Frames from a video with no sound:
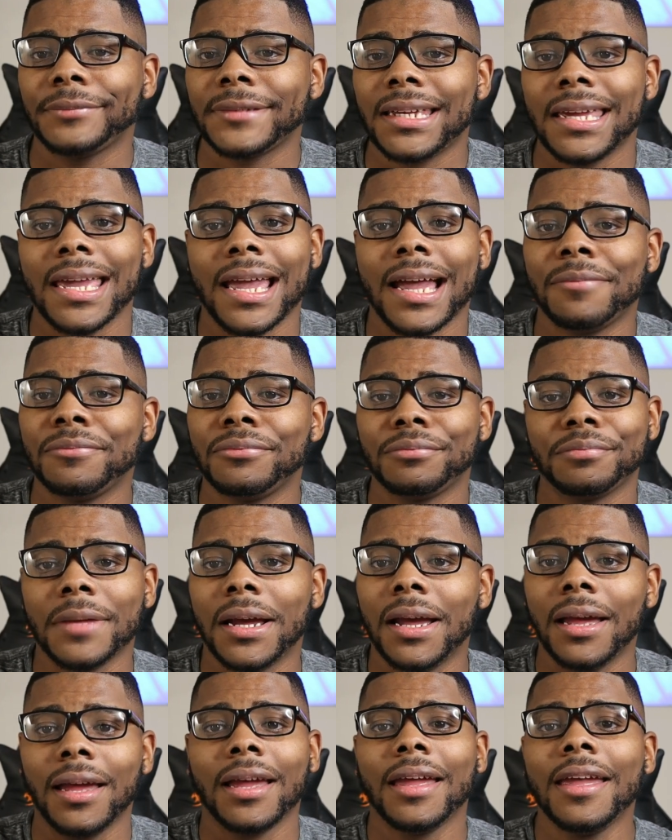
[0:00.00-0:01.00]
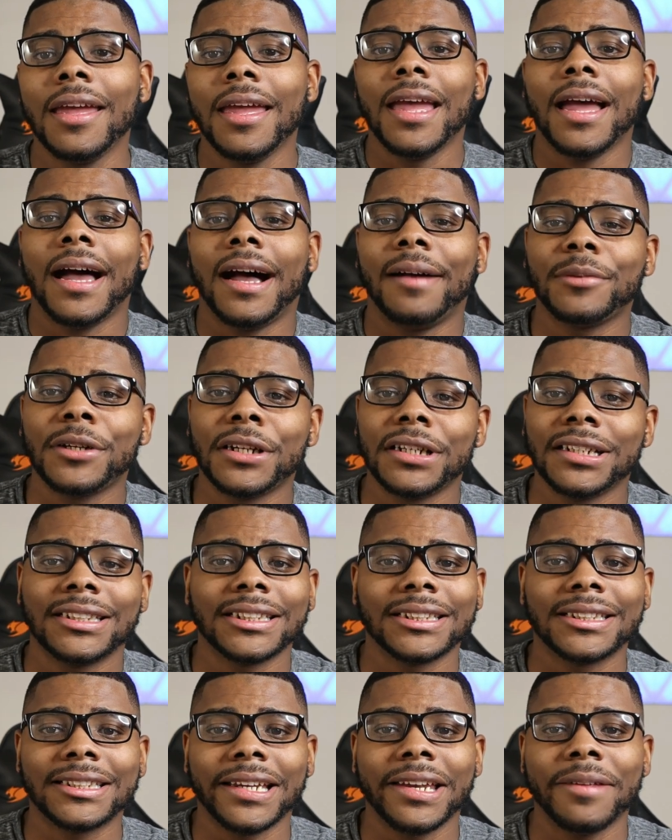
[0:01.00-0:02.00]
yeah, I'm I'm gonna
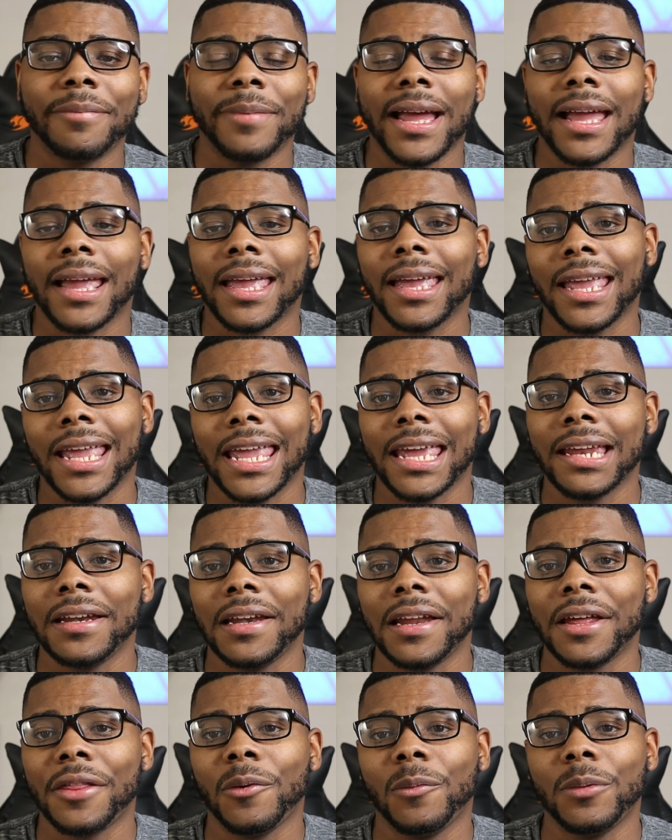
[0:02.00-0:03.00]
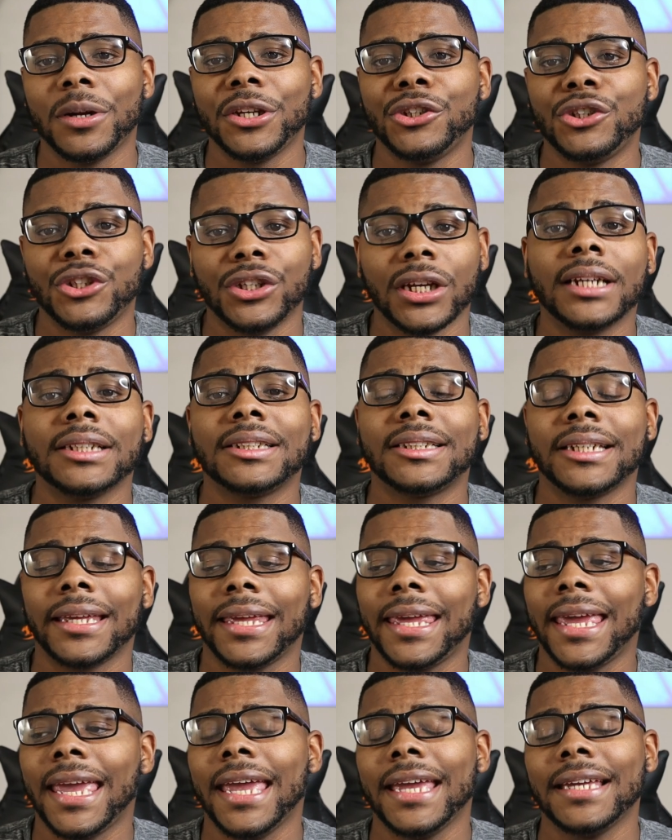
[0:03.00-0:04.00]
just send it back and get another one just
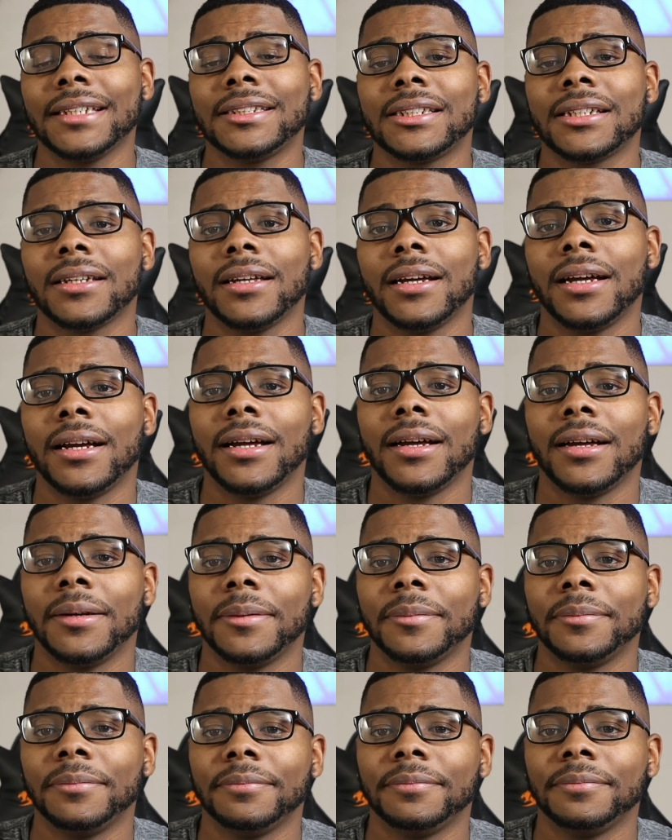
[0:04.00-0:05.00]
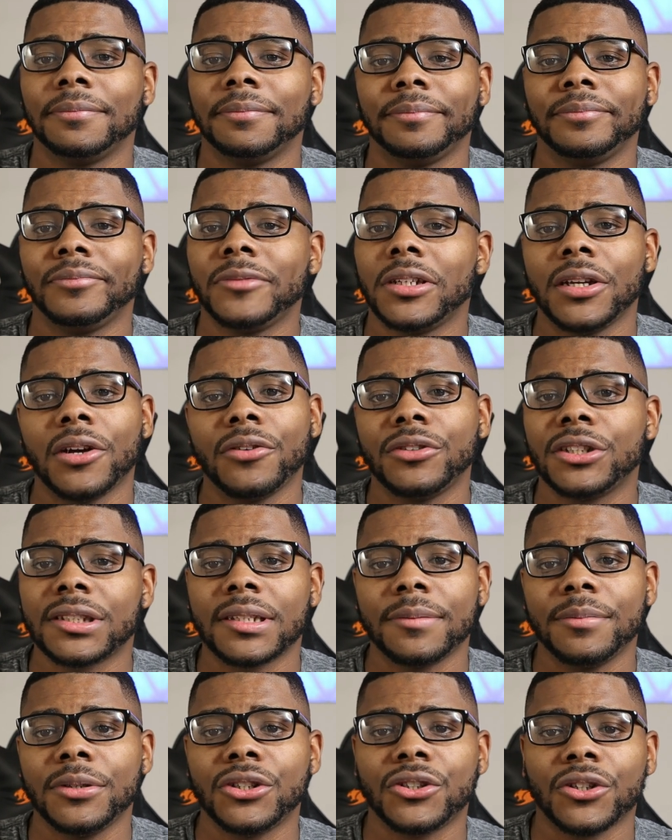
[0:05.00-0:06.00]
in case, you know,
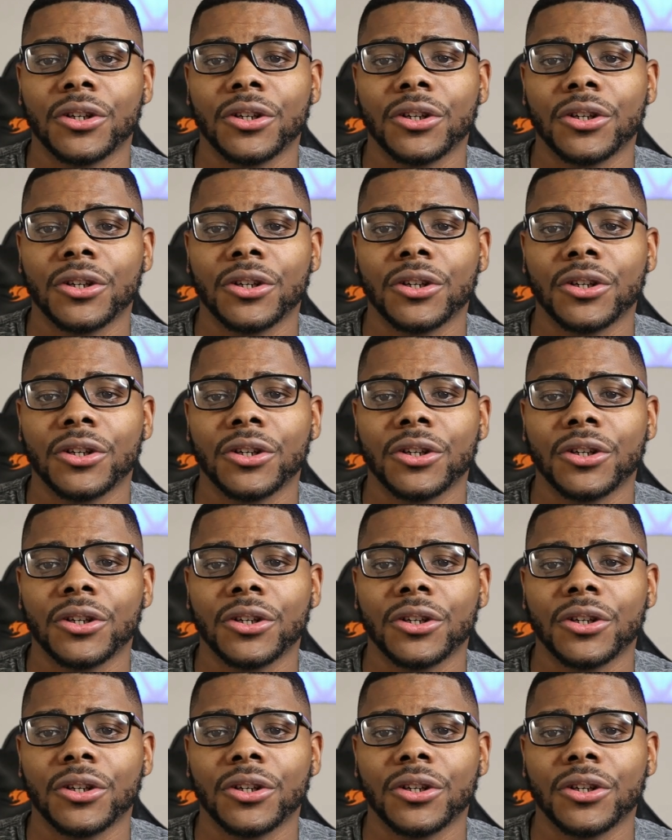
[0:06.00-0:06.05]
just to be